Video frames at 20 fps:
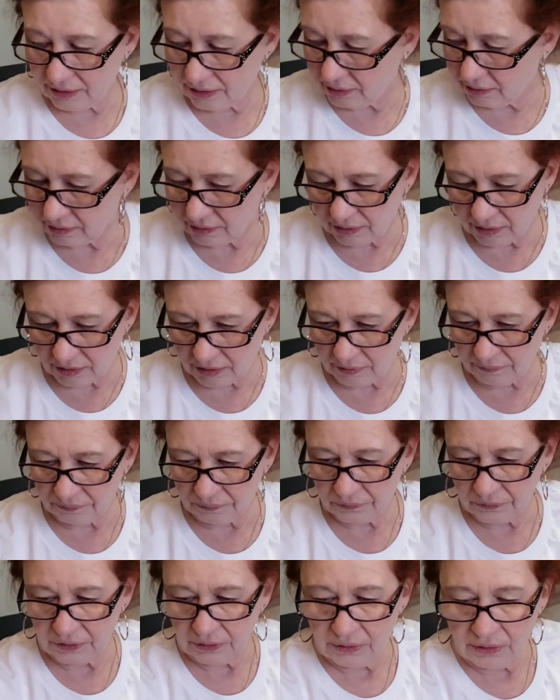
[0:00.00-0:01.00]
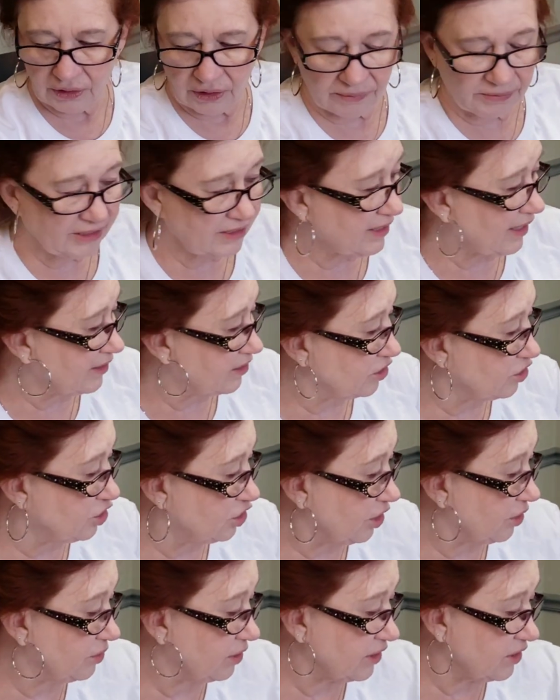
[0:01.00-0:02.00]
and I'm excited to
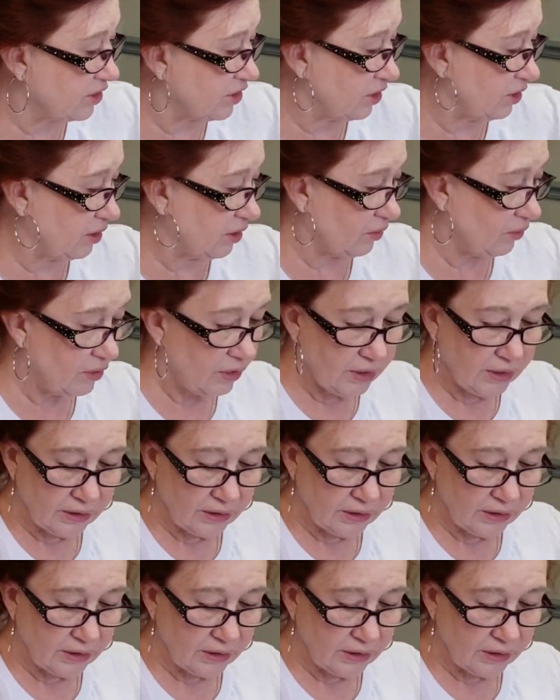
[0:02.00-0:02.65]
show these too.